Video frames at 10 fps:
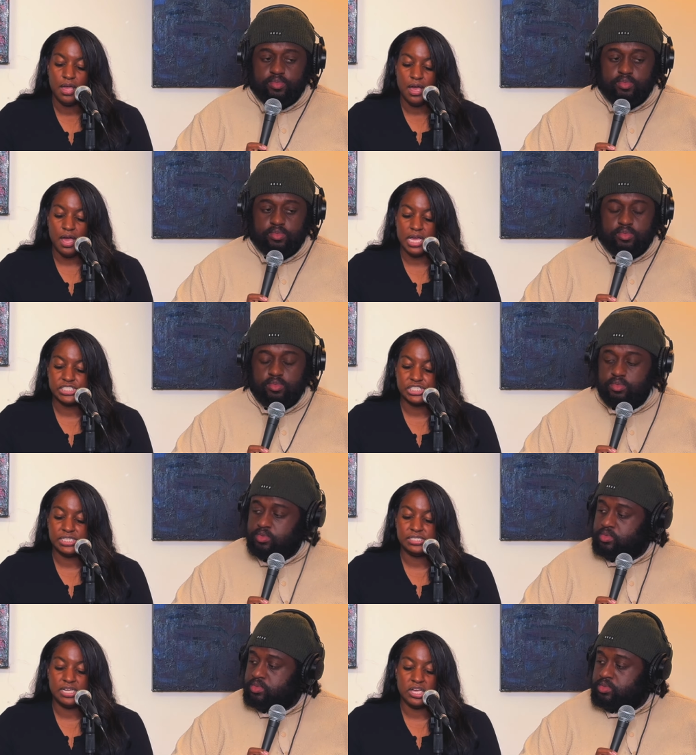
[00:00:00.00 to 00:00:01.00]
Speaker 1: Uh,
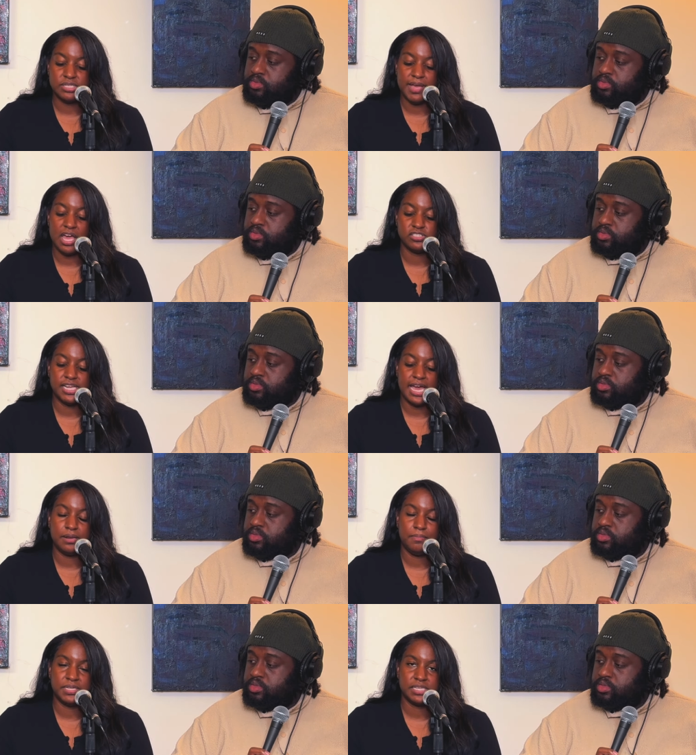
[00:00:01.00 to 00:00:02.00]
she talks about how she had
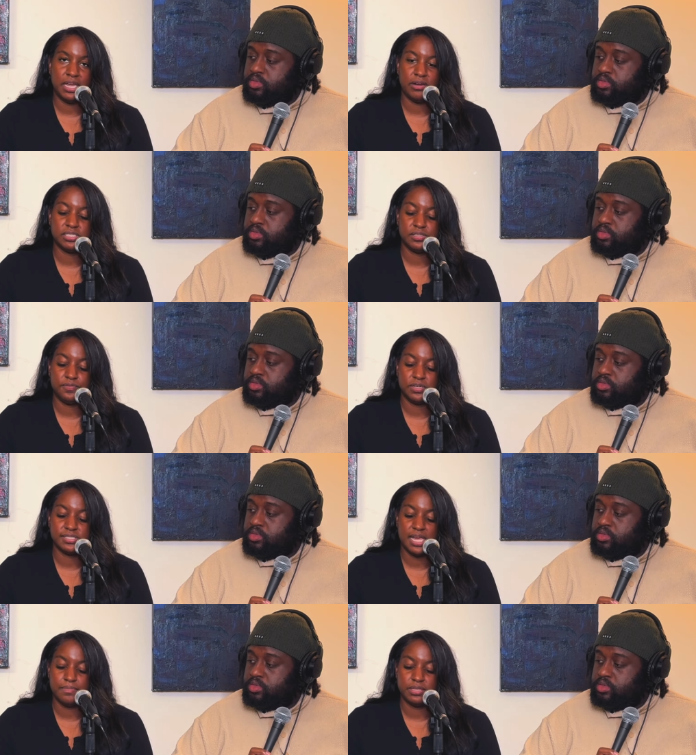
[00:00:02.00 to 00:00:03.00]
a miscarriage the
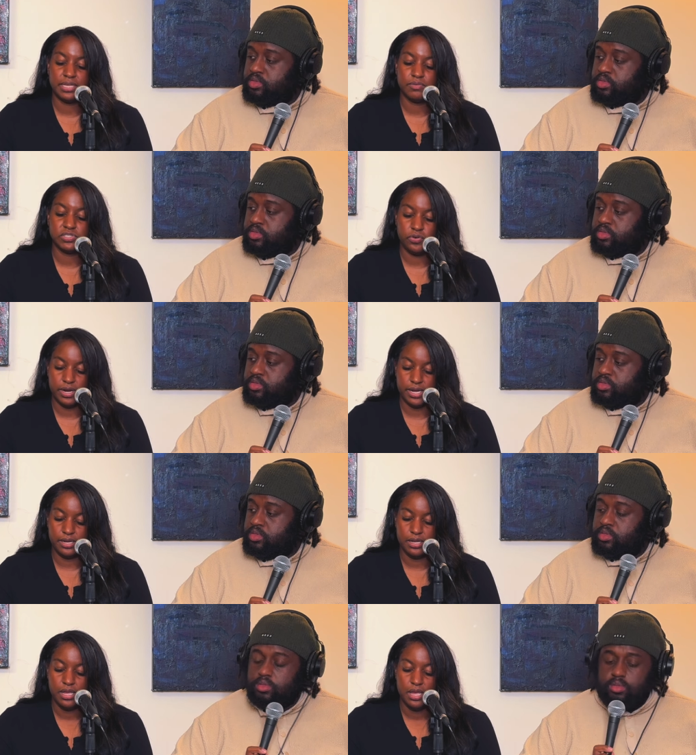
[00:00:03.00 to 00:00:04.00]
first time that they were
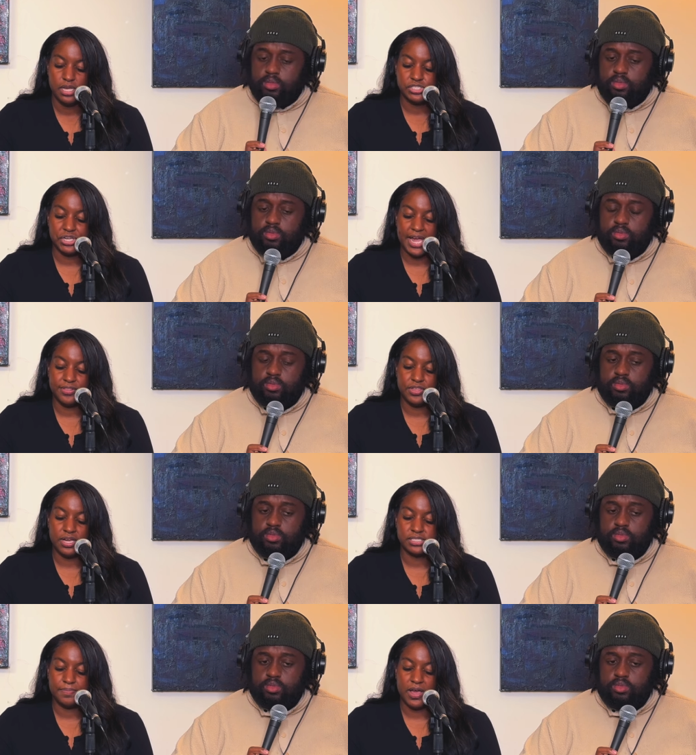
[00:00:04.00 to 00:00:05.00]
trying. Mm. She had
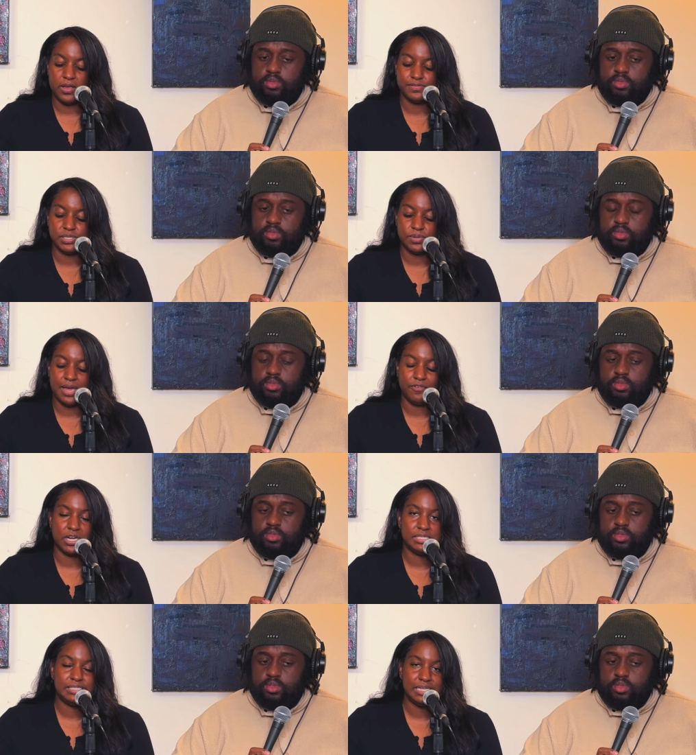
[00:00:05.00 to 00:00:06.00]
thoughts about if she would ever
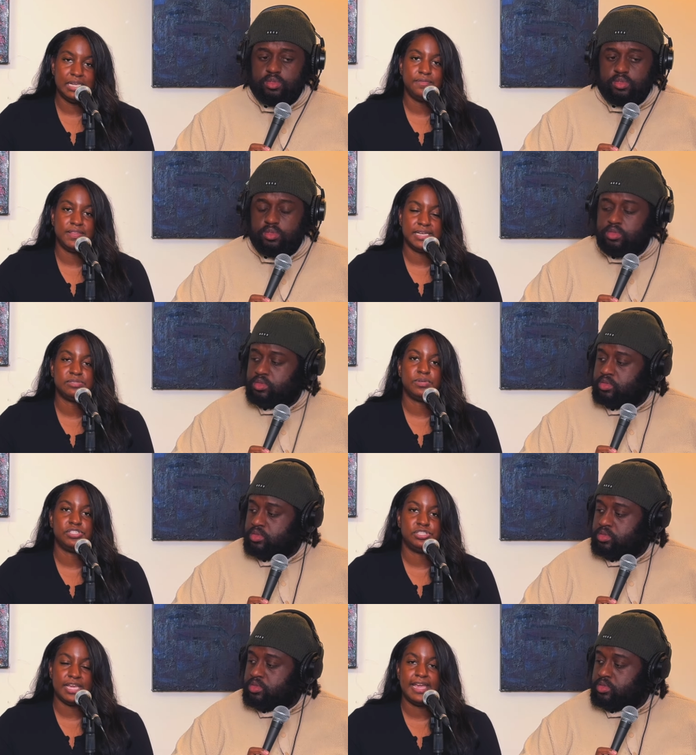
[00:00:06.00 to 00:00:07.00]
conceive, and that's
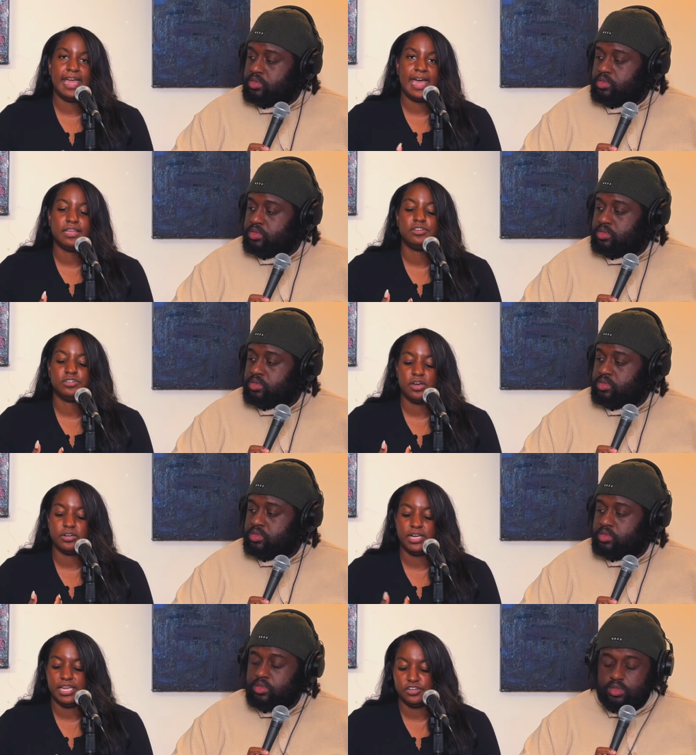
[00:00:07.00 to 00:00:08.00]
when they had their
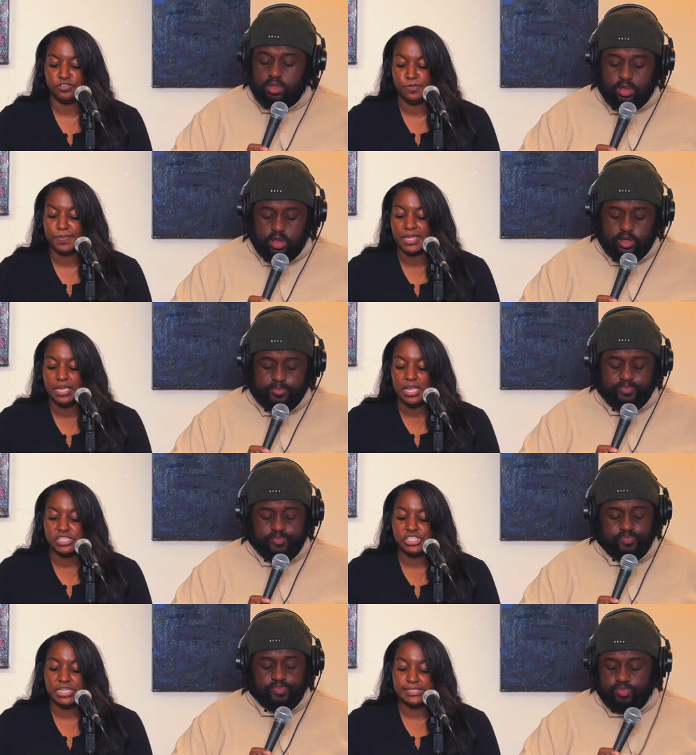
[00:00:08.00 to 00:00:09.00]
daughter Kendall. Yeah,
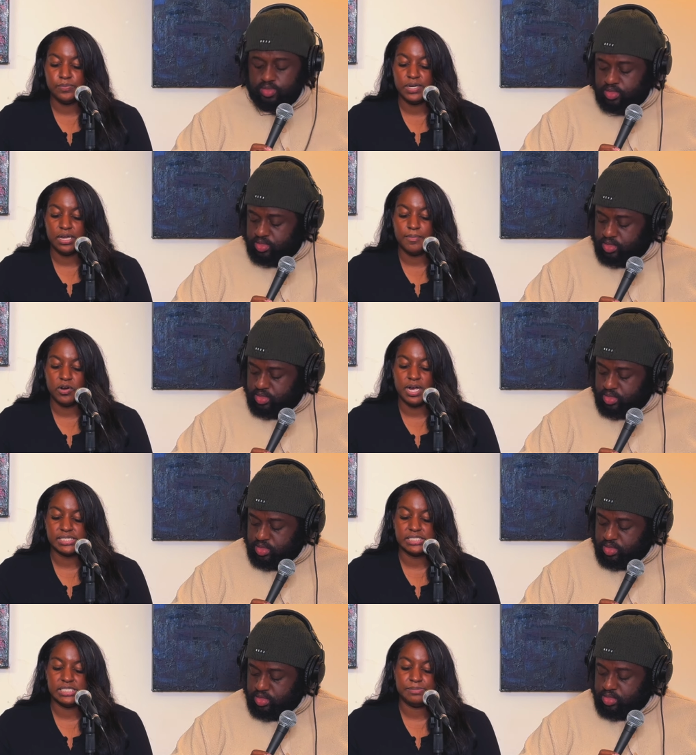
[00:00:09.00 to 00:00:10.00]
she doesn't want to come
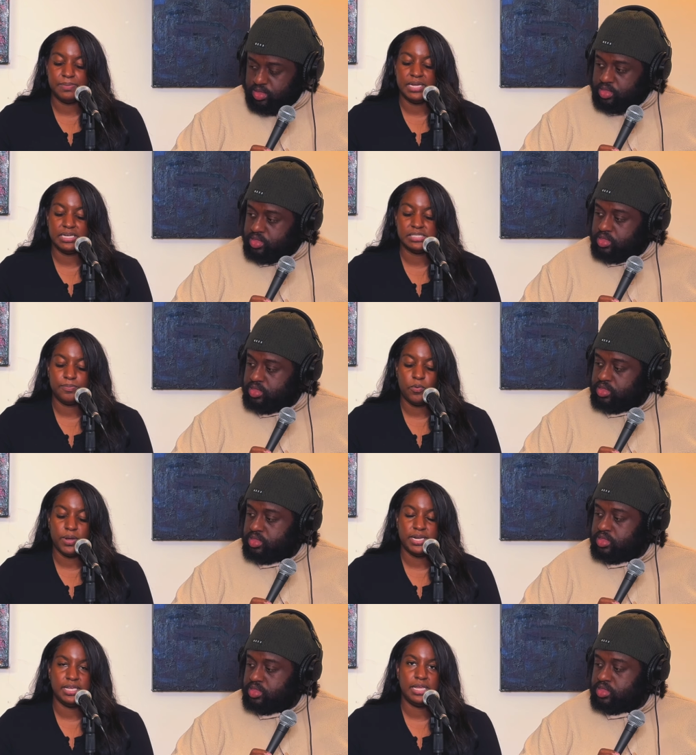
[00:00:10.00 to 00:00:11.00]
across as dis- being
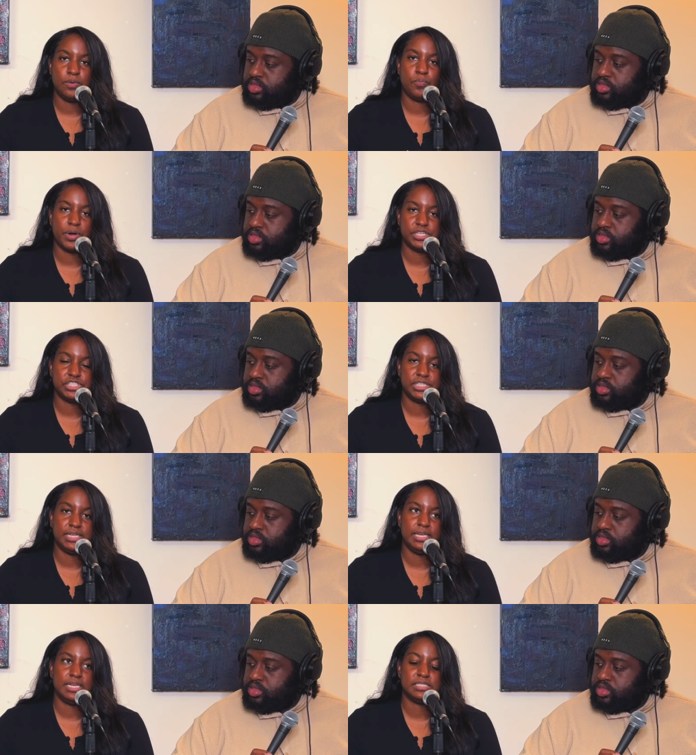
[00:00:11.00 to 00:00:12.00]
disappointed in what
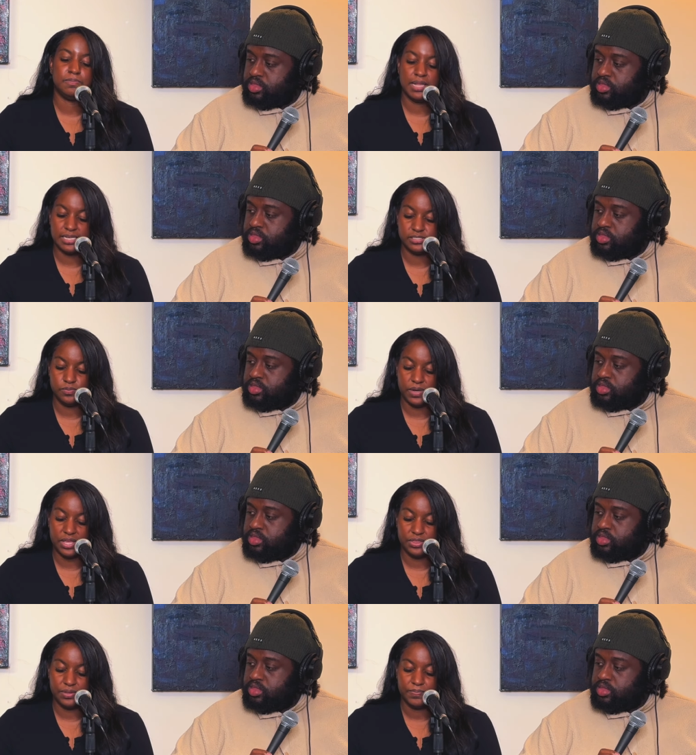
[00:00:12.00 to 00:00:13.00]
she is blessed
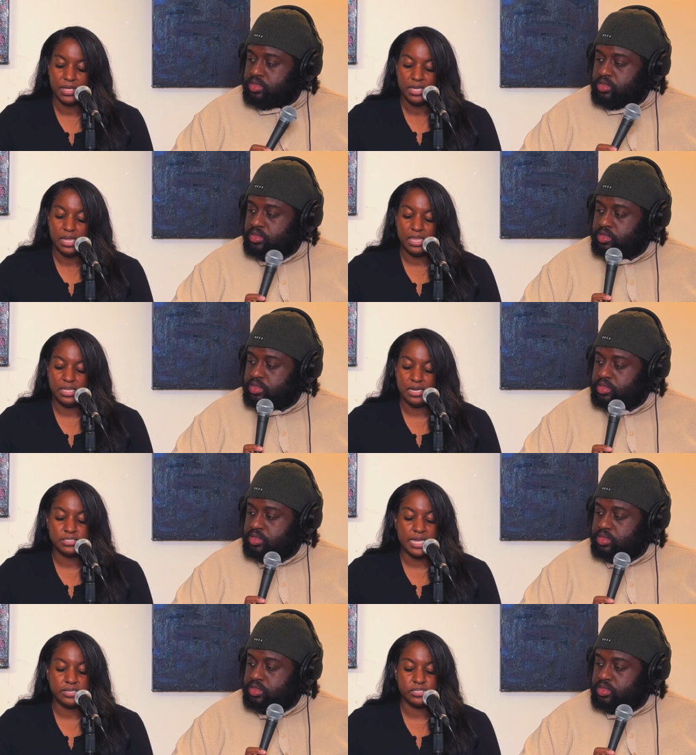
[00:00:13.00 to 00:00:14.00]
with. And the
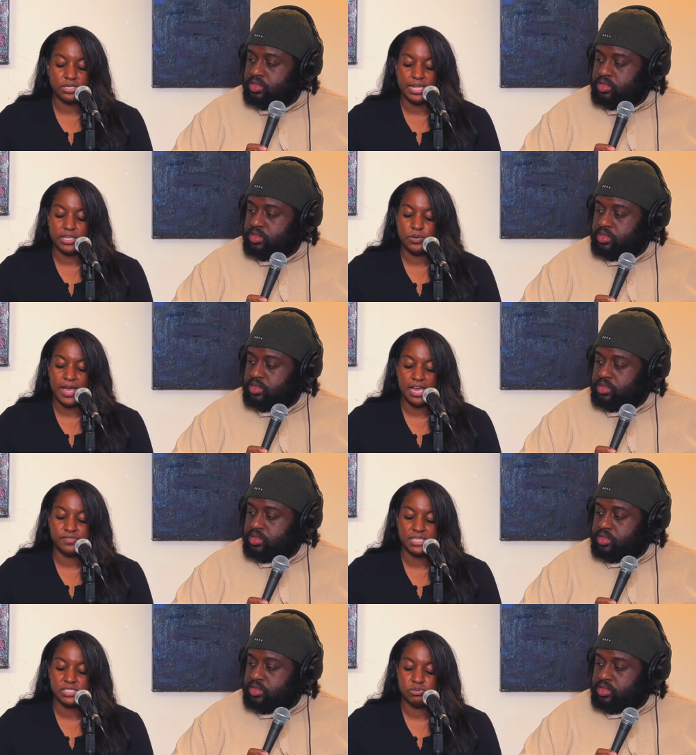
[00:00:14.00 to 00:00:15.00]
aunt tells her like you have
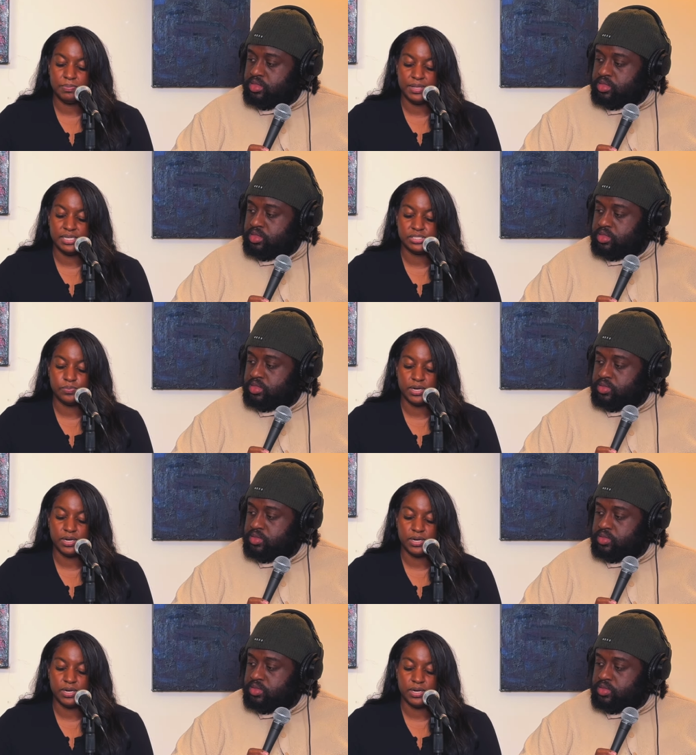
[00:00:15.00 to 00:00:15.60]
to get to a place to where